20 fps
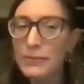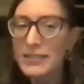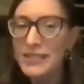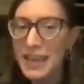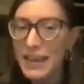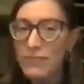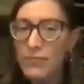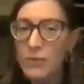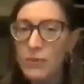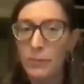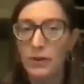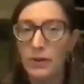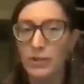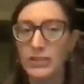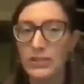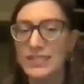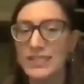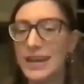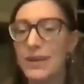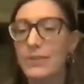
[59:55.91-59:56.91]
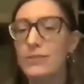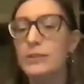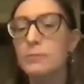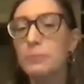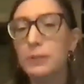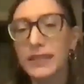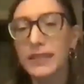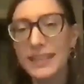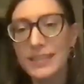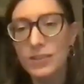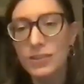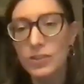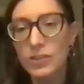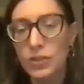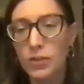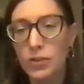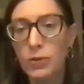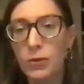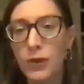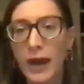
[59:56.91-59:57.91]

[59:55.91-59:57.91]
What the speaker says: save the Merchants House, please do.